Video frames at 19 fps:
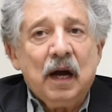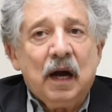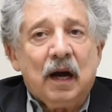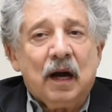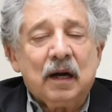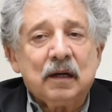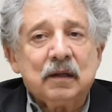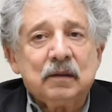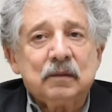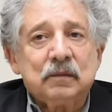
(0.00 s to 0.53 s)

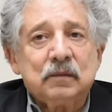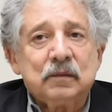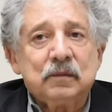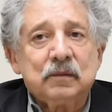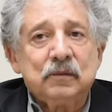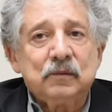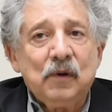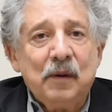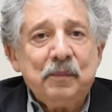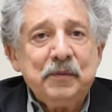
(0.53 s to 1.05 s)
Our
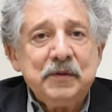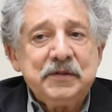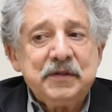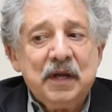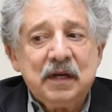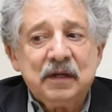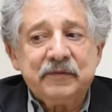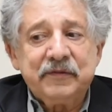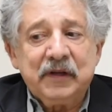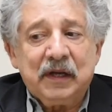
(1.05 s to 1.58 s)

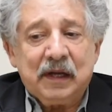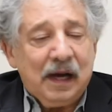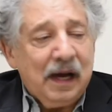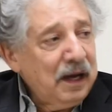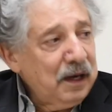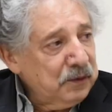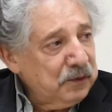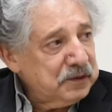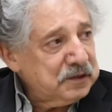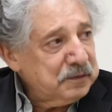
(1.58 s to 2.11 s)
representative in
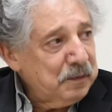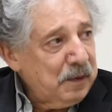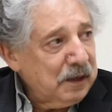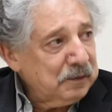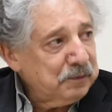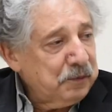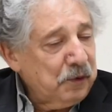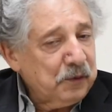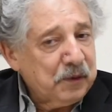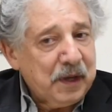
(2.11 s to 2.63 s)
Congress,
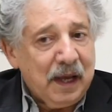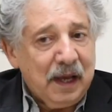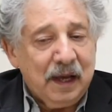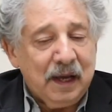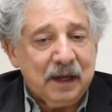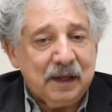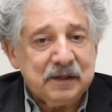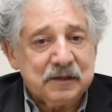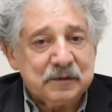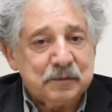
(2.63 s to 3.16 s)
Mark
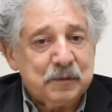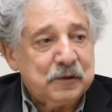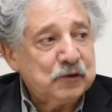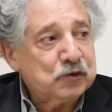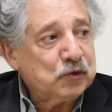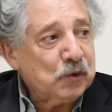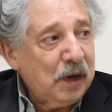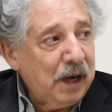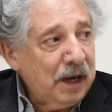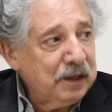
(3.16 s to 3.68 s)
Pocan, has been
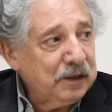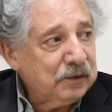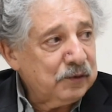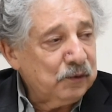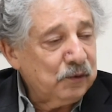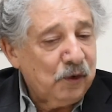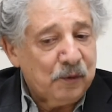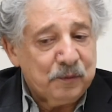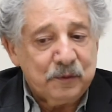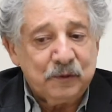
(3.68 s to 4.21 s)
trying
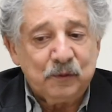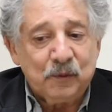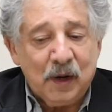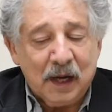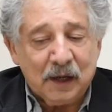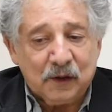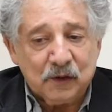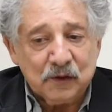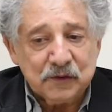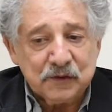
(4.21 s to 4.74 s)
through open
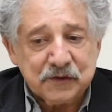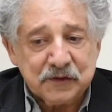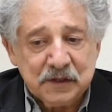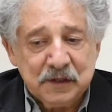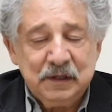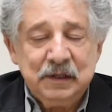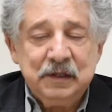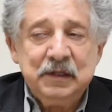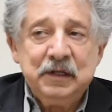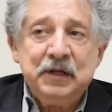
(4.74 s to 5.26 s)
records
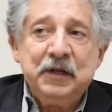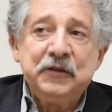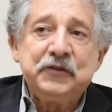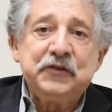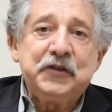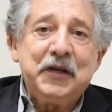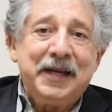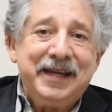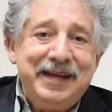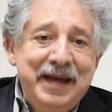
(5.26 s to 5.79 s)

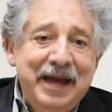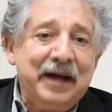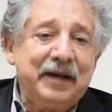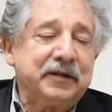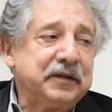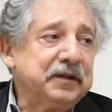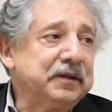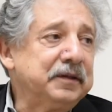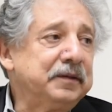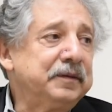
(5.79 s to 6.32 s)
to
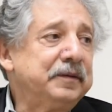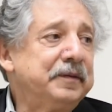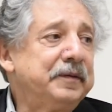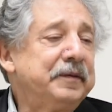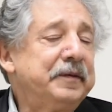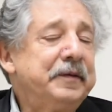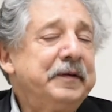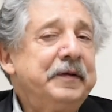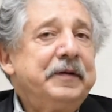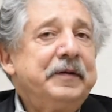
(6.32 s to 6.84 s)
get
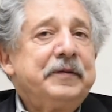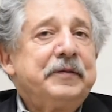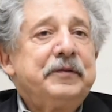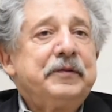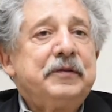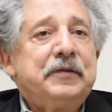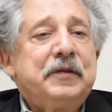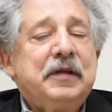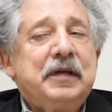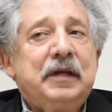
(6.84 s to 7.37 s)

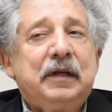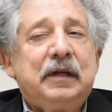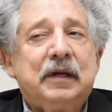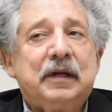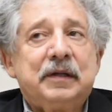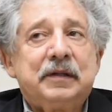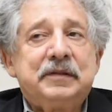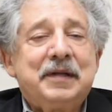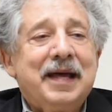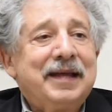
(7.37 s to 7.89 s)
the
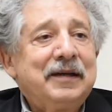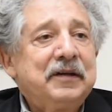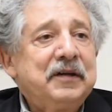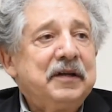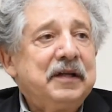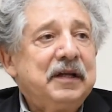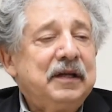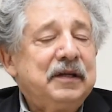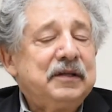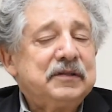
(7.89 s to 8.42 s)

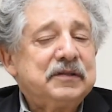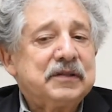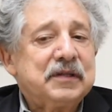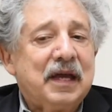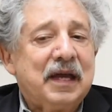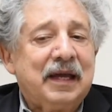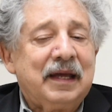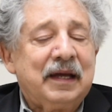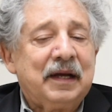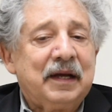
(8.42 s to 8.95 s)
identities
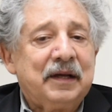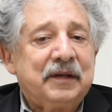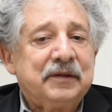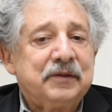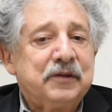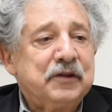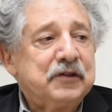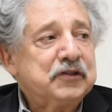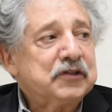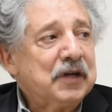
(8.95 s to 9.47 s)
and
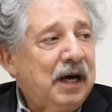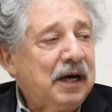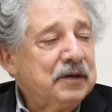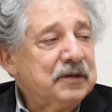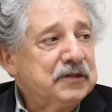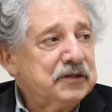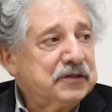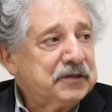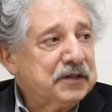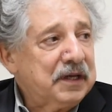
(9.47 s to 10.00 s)
the
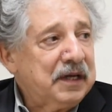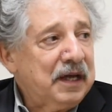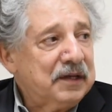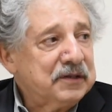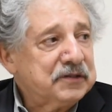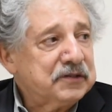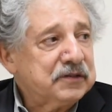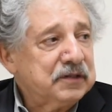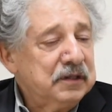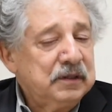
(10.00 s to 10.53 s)
charges
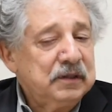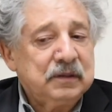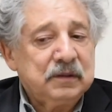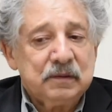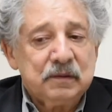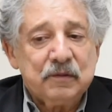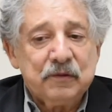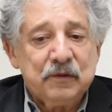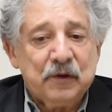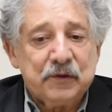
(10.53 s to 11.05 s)
against
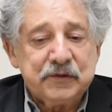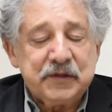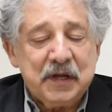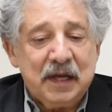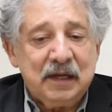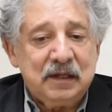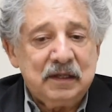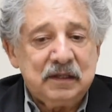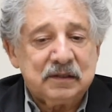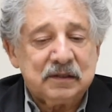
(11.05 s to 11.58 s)
those
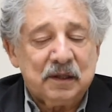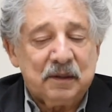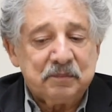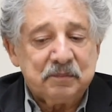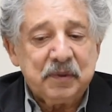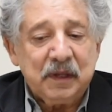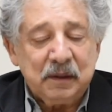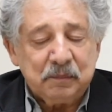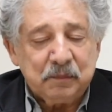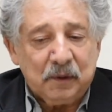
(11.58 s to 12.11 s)
80-some
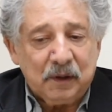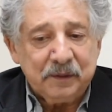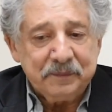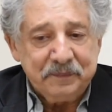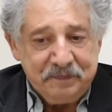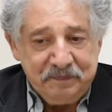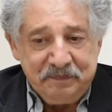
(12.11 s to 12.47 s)
people,